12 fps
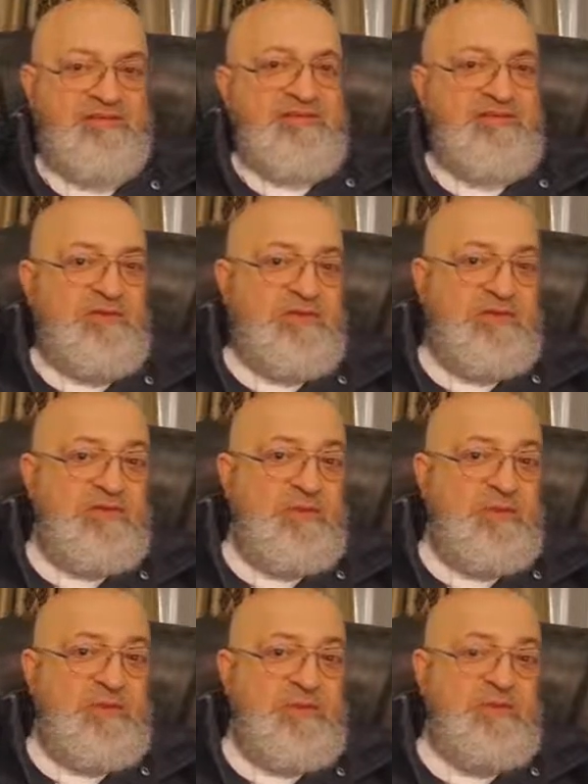So this
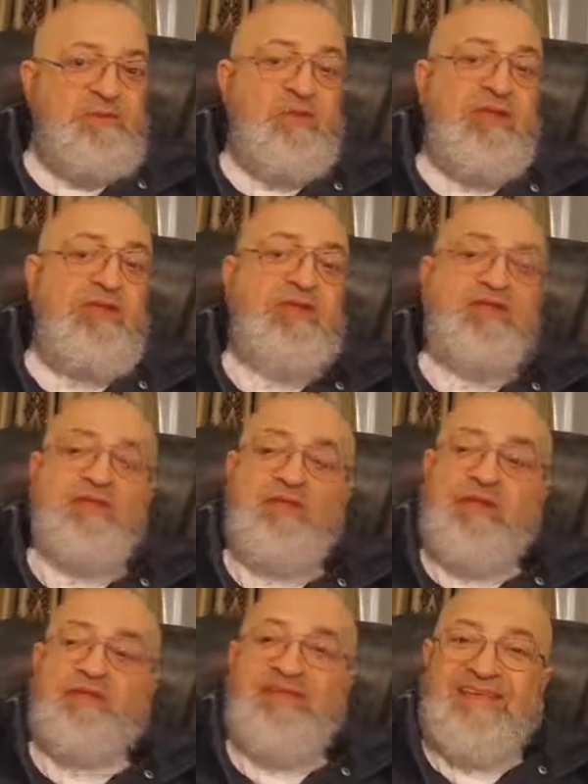will be bringing the
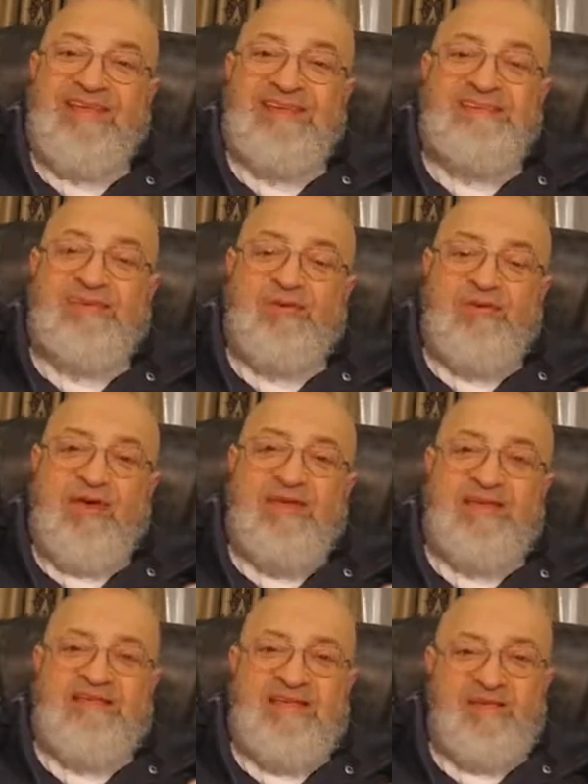doubt against the
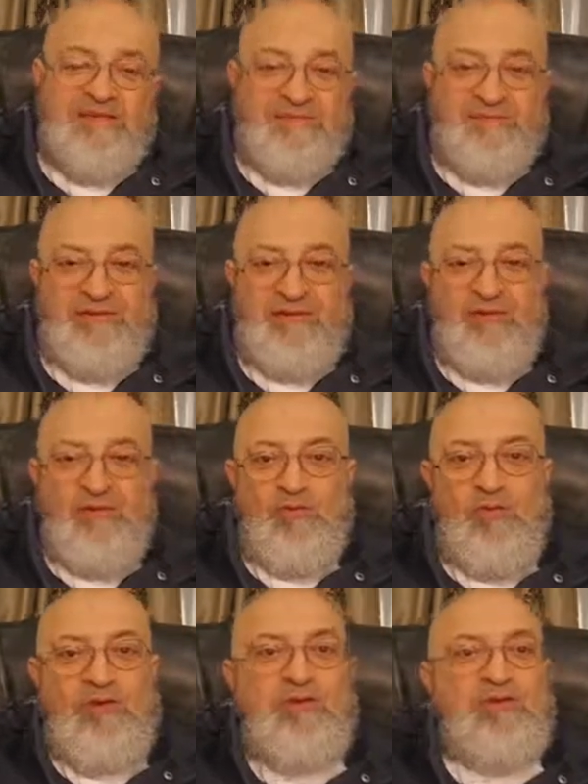Quran itself,
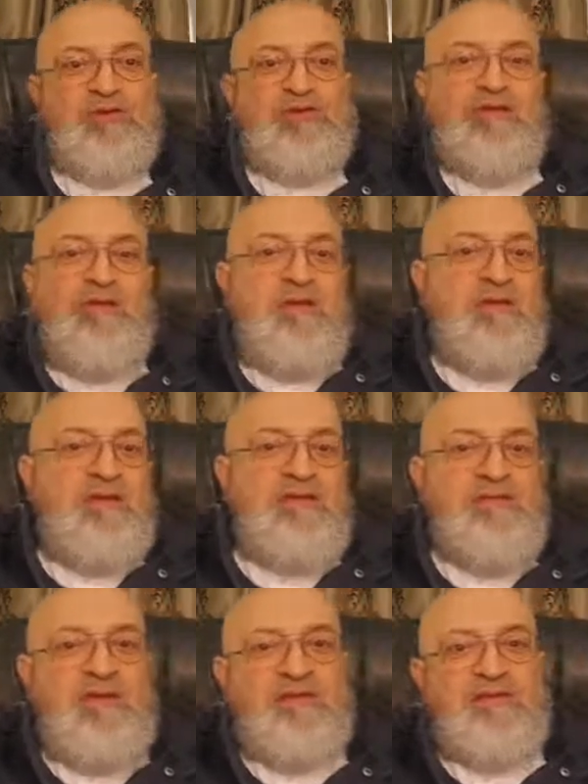while you're
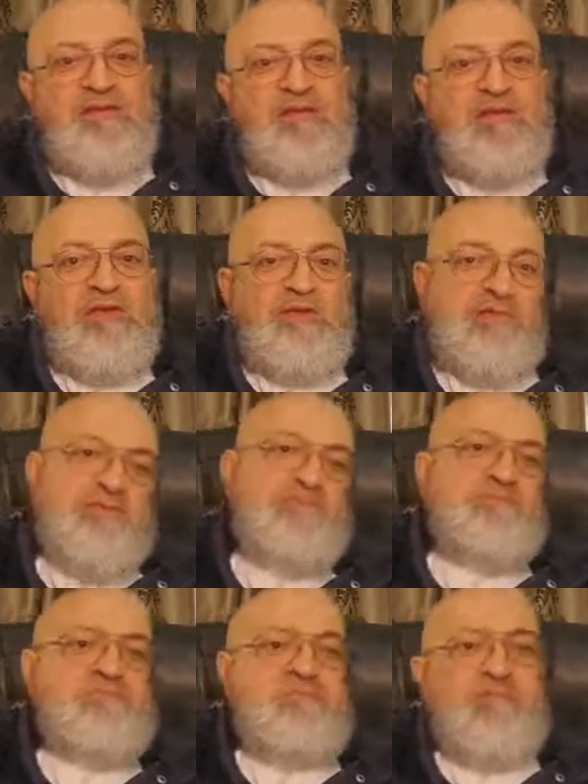claiming that
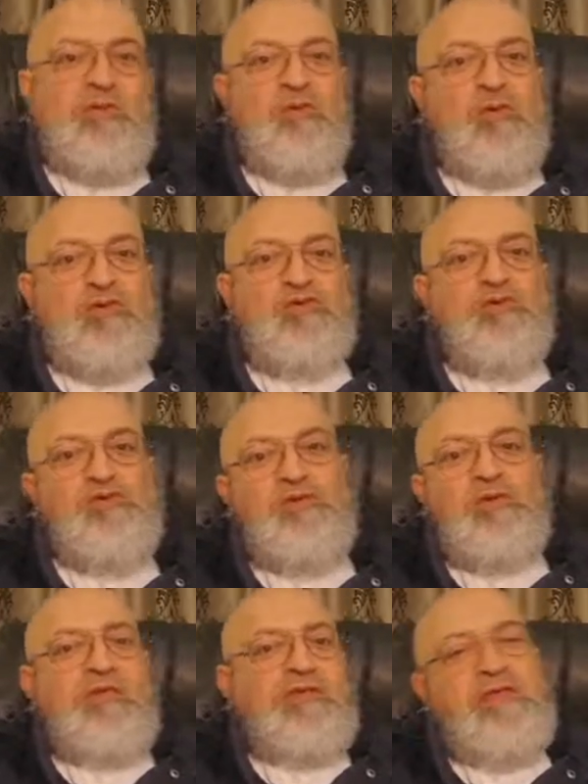you want
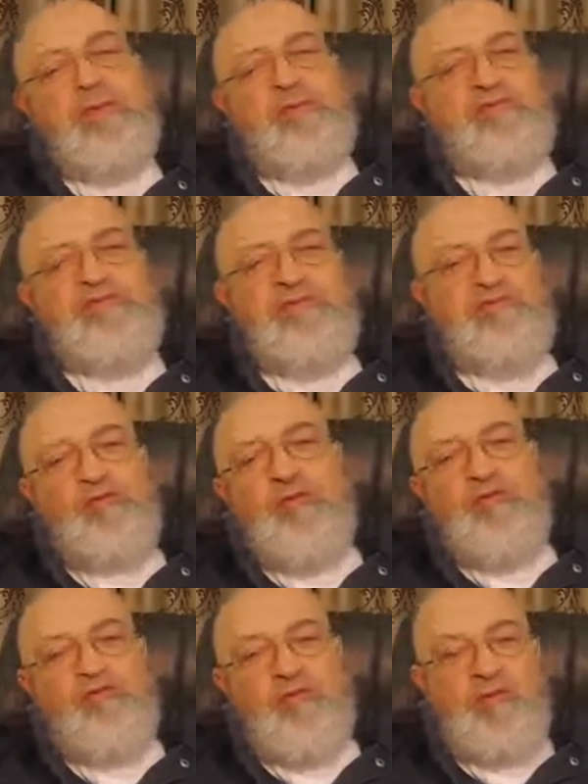to keep yourself
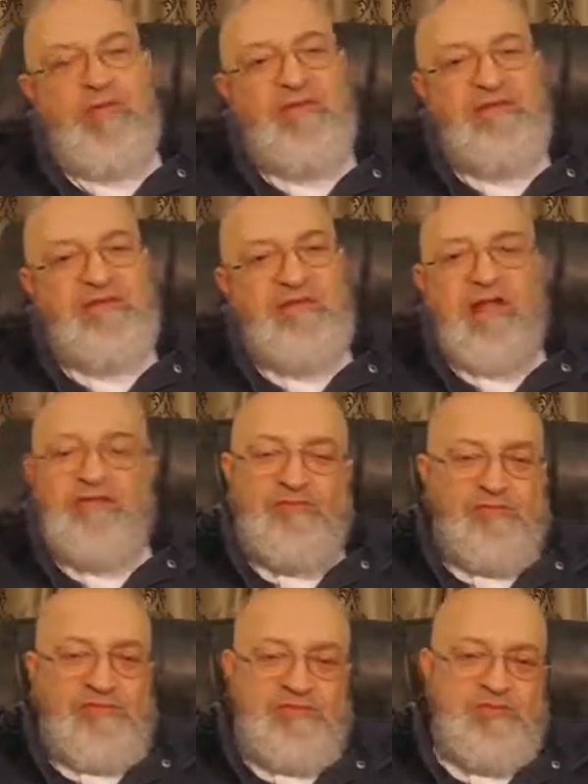away from any
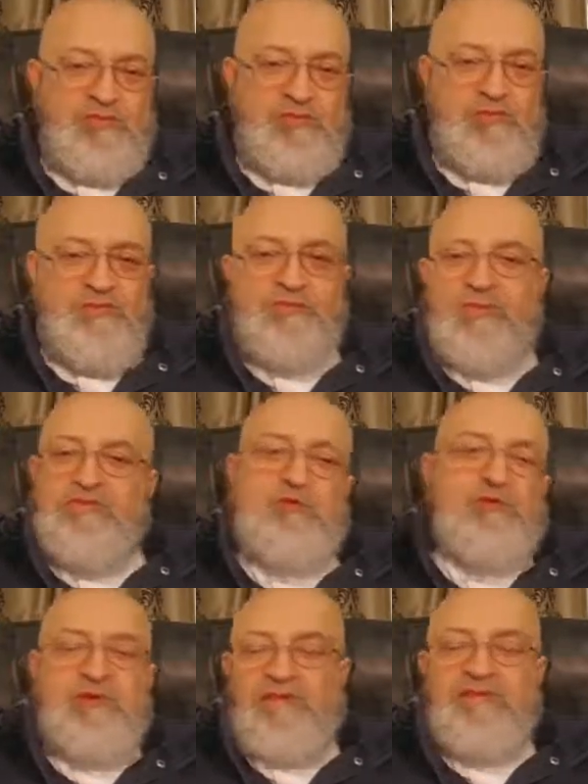doubtful issue.
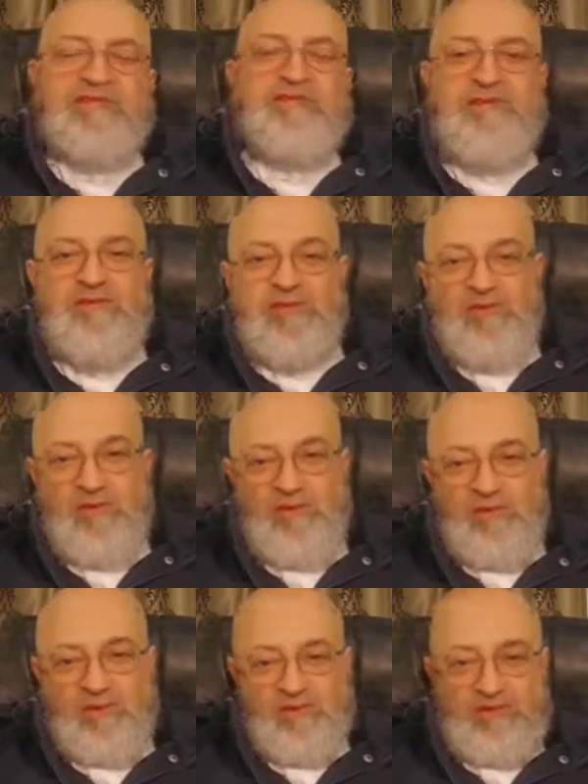So let's take the
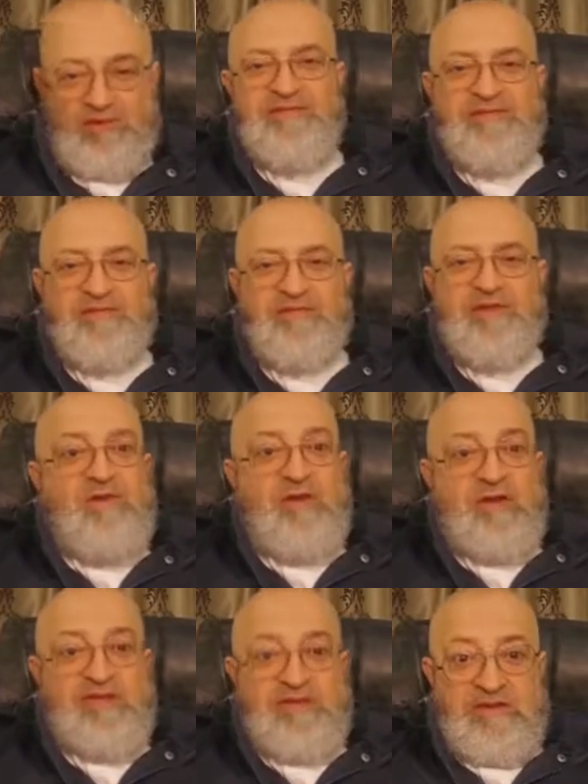Quran only. So there
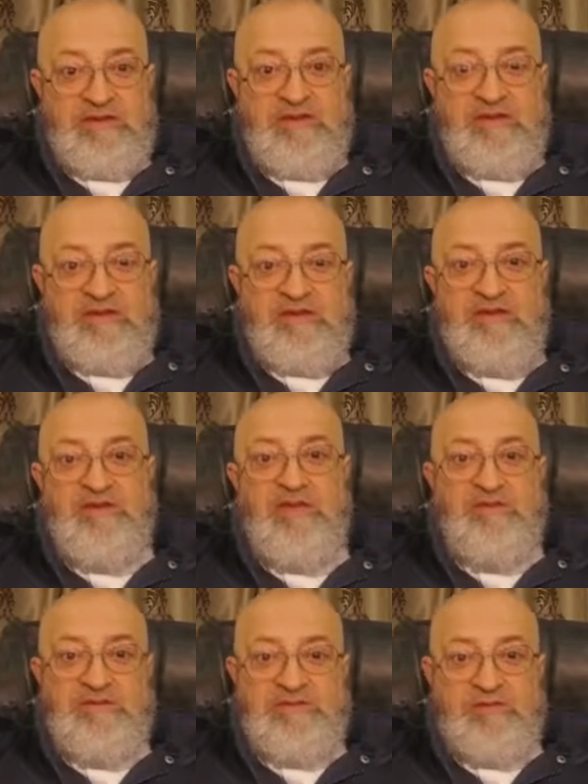is a need
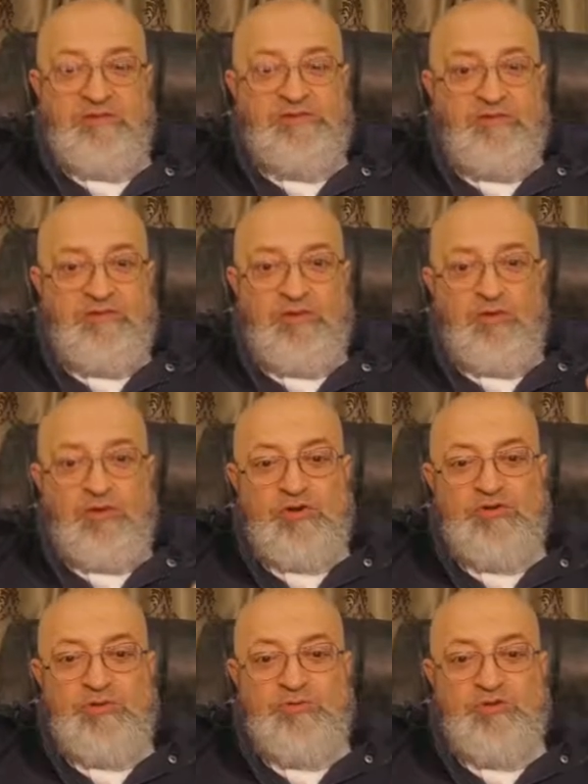that the source of your
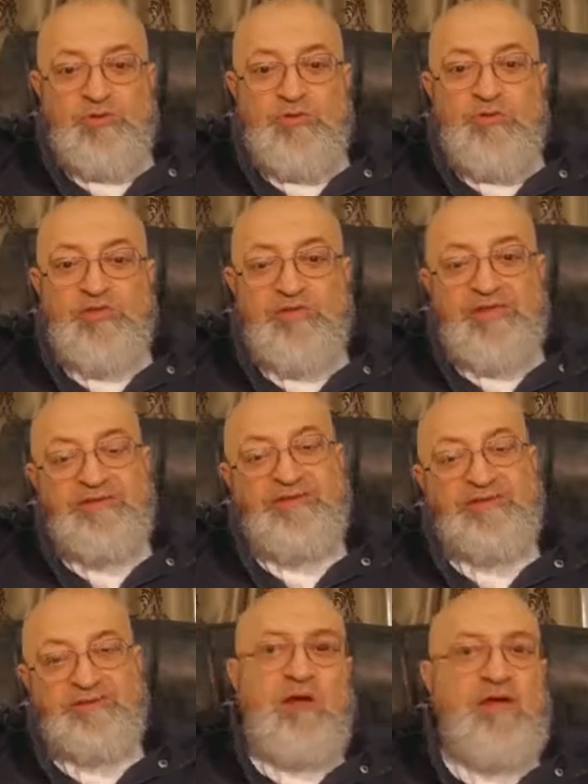worship should be
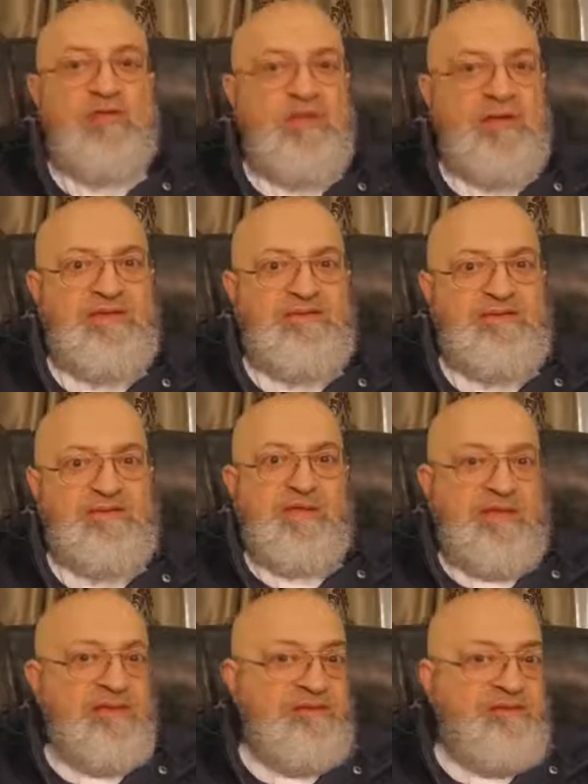authentic. Otherwise,
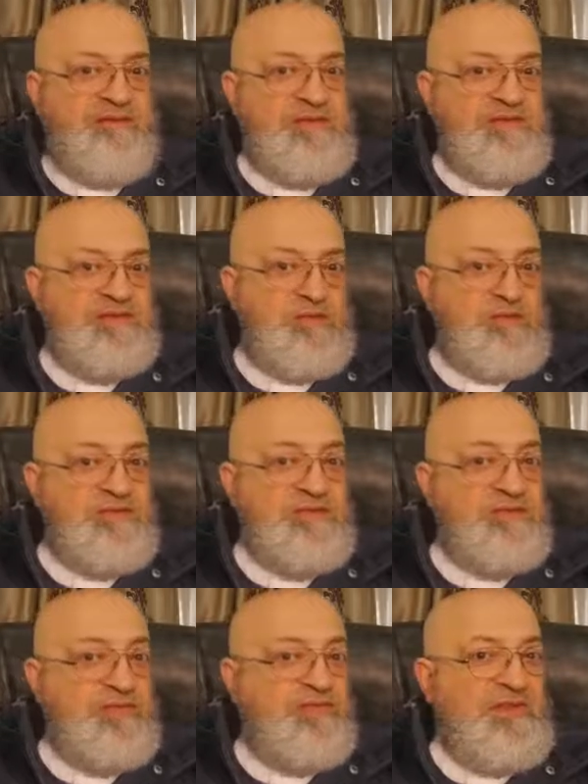if the
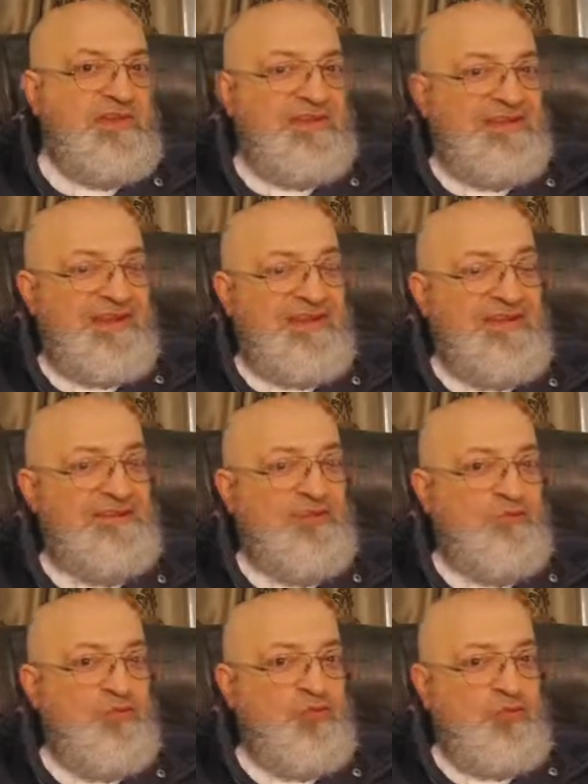sources of the details
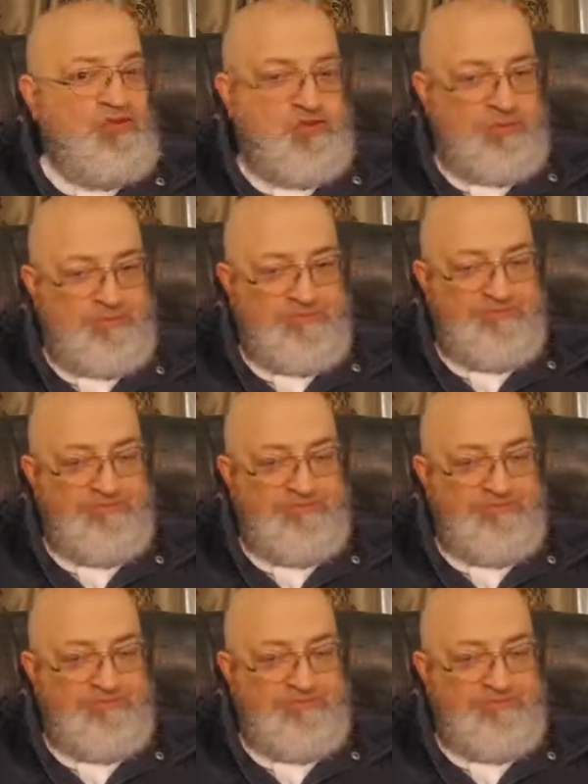of worship